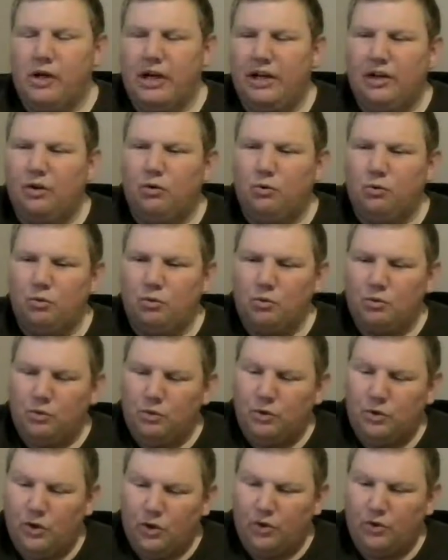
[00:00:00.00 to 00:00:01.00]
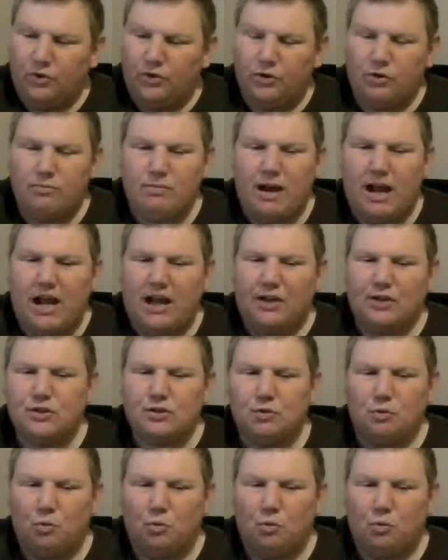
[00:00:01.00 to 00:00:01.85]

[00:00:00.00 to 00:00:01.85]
could go into a match,